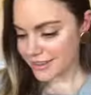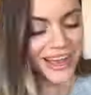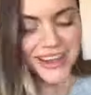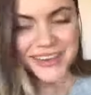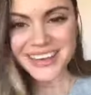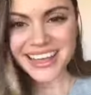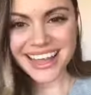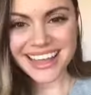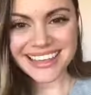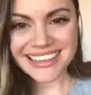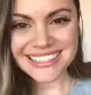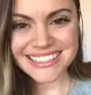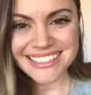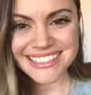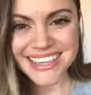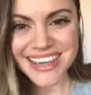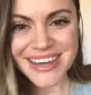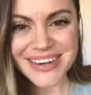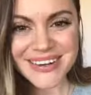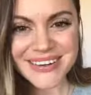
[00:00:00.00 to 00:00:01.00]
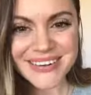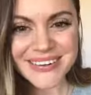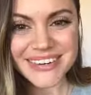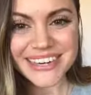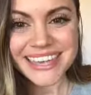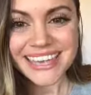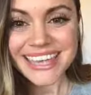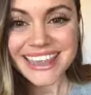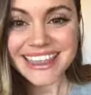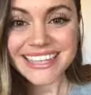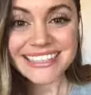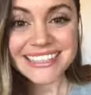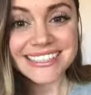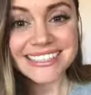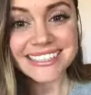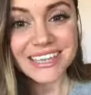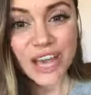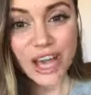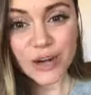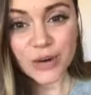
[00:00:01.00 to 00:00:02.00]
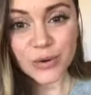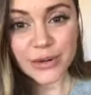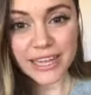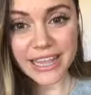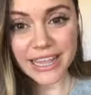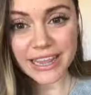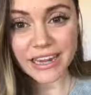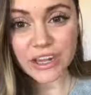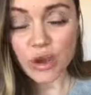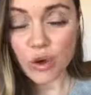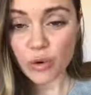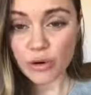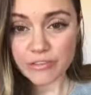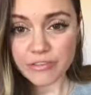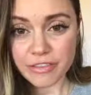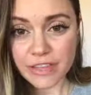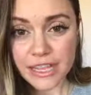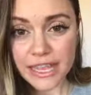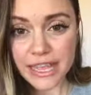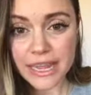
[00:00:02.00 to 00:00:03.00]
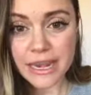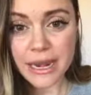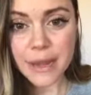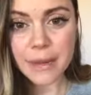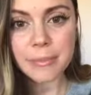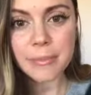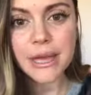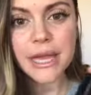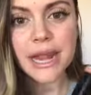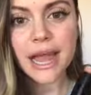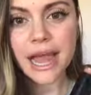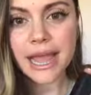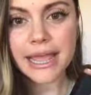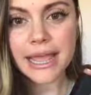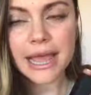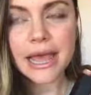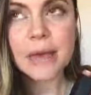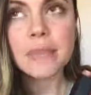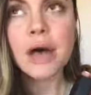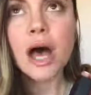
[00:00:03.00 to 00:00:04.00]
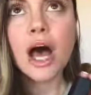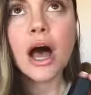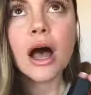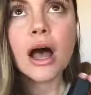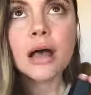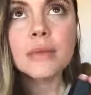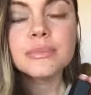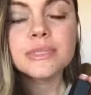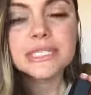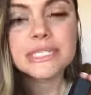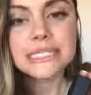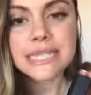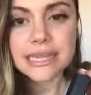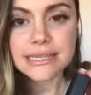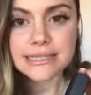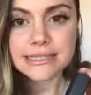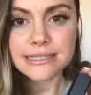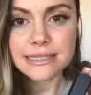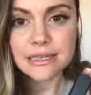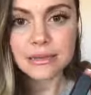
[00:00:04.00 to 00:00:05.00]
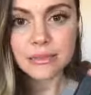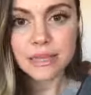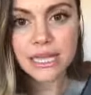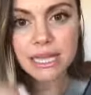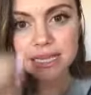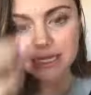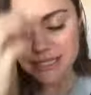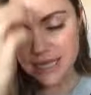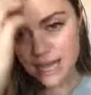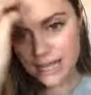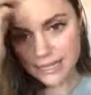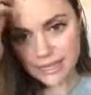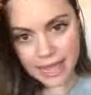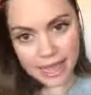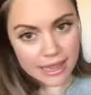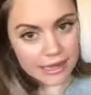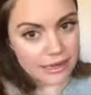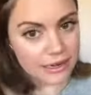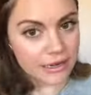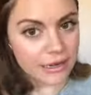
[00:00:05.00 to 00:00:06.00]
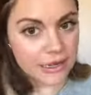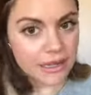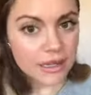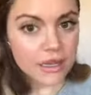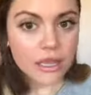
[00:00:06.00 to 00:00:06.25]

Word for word: Okay, so this is not organic or vegan, but I am obsessing because again,